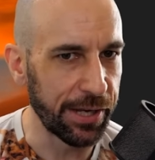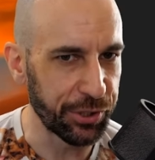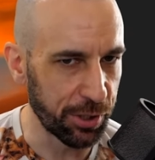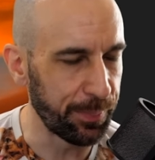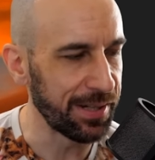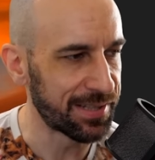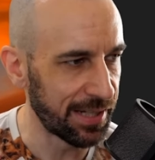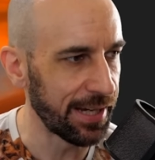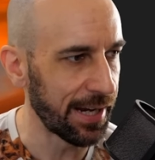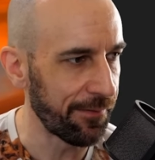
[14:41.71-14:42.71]
It should be
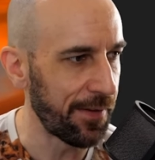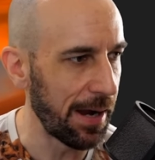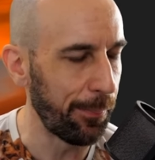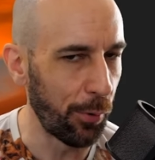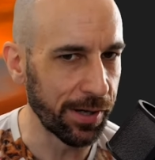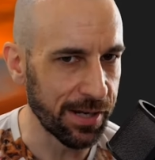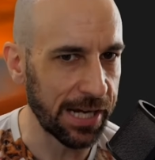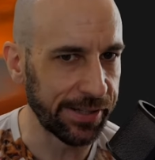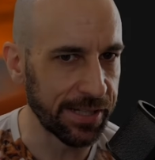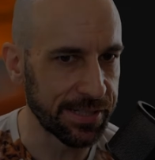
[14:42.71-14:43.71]
sitting at
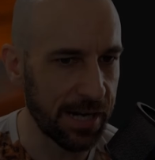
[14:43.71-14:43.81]
5.9 the entire